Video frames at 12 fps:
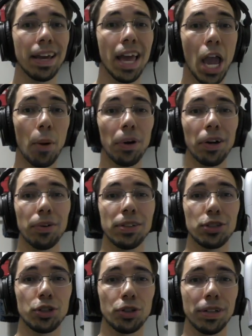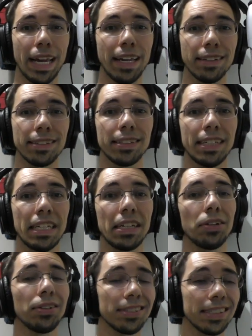and we're going to create a scene. And
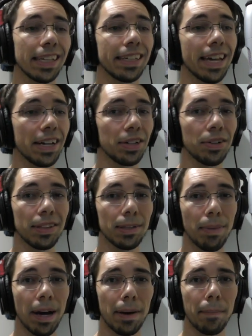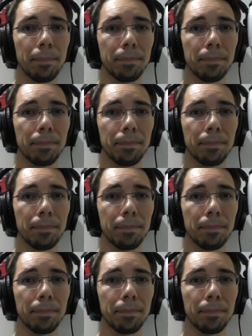you can see that down here at the bottom.